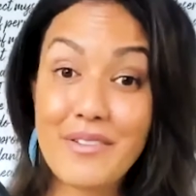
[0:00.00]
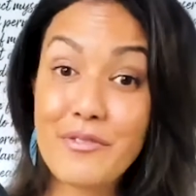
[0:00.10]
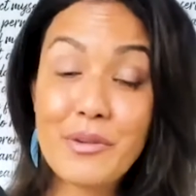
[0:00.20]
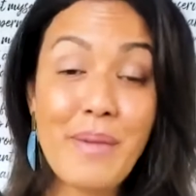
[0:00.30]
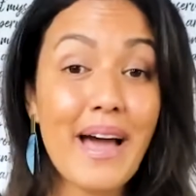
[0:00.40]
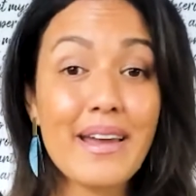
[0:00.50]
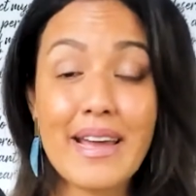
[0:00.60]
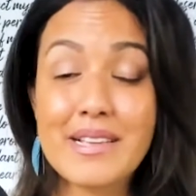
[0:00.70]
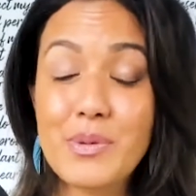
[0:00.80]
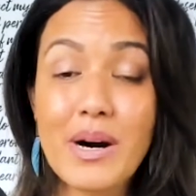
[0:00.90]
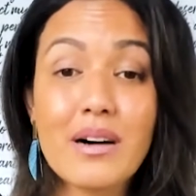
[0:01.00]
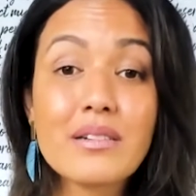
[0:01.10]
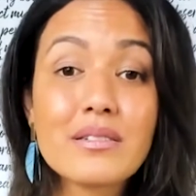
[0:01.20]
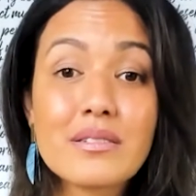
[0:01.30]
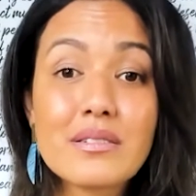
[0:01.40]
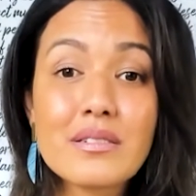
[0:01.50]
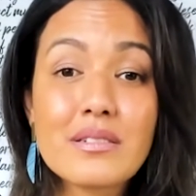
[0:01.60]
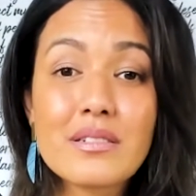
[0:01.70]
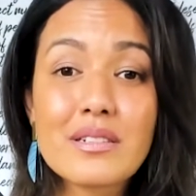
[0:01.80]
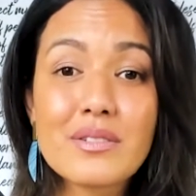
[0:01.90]
every man as well,
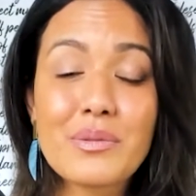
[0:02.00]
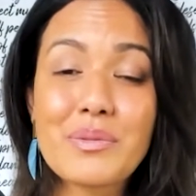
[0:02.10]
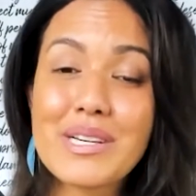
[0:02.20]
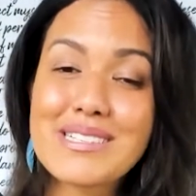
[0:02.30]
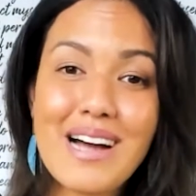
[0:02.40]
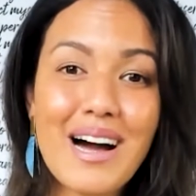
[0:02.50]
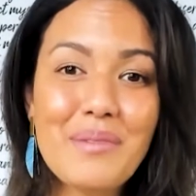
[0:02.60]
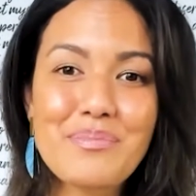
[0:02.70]
when we stop